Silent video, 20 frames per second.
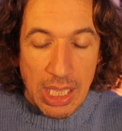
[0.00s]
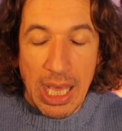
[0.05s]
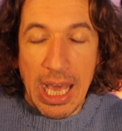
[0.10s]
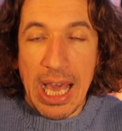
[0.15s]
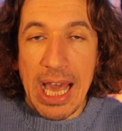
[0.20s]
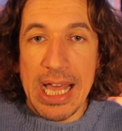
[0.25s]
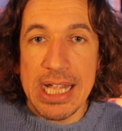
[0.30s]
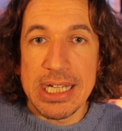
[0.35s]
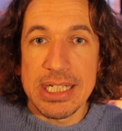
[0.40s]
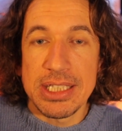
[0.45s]

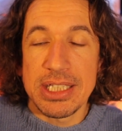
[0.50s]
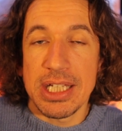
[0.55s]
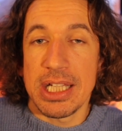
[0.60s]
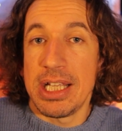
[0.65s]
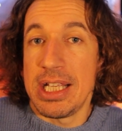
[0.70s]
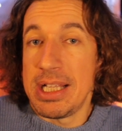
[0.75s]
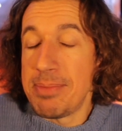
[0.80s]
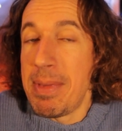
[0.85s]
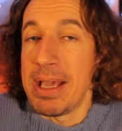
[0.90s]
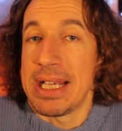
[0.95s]
And
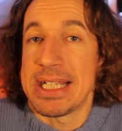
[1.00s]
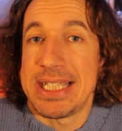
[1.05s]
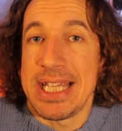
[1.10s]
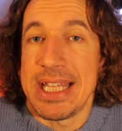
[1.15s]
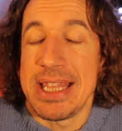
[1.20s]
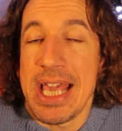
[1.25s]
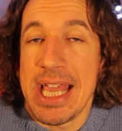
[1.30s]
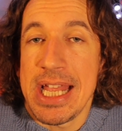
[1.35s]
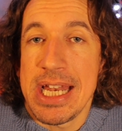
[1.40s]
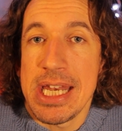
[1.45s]
it makes
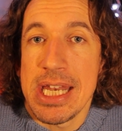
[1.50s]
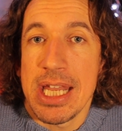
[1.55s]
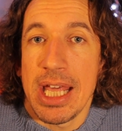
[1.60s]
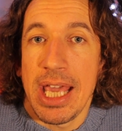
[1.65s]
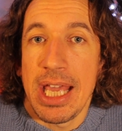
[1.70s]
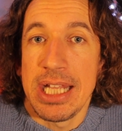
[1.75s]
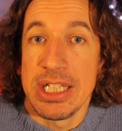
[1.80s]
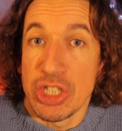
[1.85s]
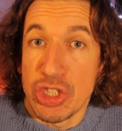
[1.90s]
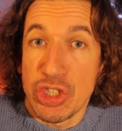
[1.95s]
it then
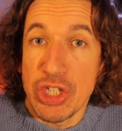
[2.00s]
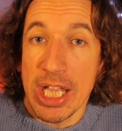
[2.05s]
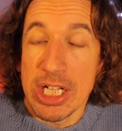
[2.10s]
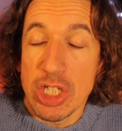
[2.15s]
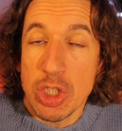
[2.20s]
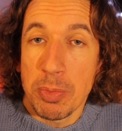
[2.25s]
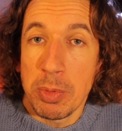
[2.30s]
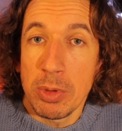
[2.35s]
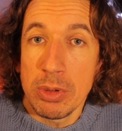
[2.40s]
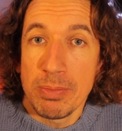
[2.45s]

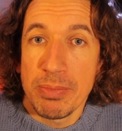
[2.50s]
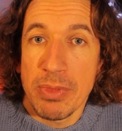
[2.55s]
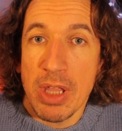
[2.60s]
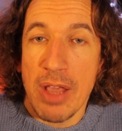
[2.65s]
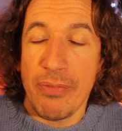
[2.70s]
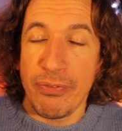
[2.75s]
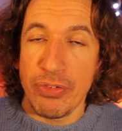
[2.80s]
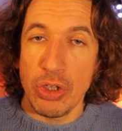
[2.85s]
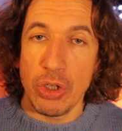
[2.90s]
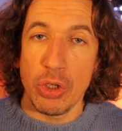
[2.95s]
interchangeable
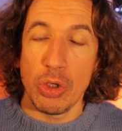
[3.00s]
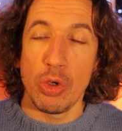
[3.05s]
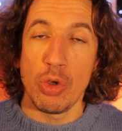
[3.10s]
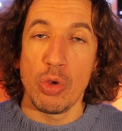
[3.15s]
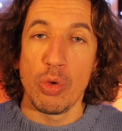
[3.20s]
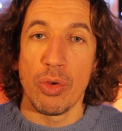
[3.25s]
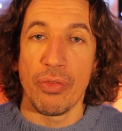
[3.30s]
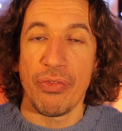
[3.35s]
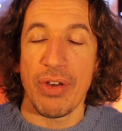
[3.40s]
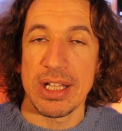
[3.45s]
if
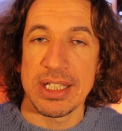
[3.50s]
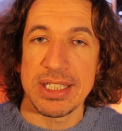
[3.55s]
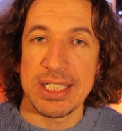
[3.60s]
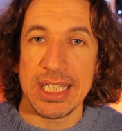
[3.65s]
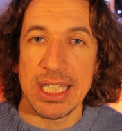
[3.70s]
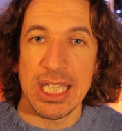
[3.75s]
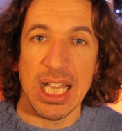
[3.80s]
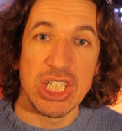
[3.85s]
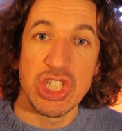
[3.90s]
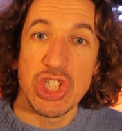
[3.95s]
you
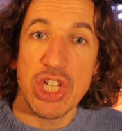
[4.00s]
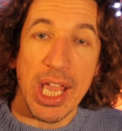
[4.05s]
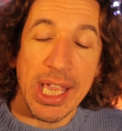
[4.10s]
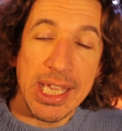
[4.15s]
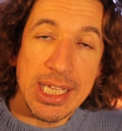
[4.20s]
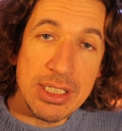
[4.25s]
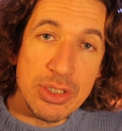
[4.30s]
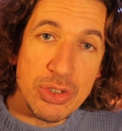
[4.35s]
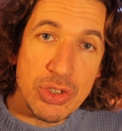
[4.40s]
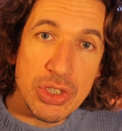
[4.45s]
fancy a
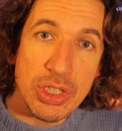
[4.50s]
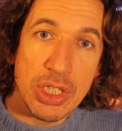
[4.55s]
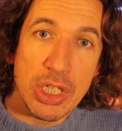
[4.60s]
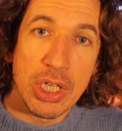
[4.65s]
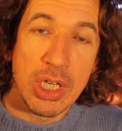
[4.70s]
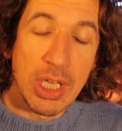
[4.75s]
change,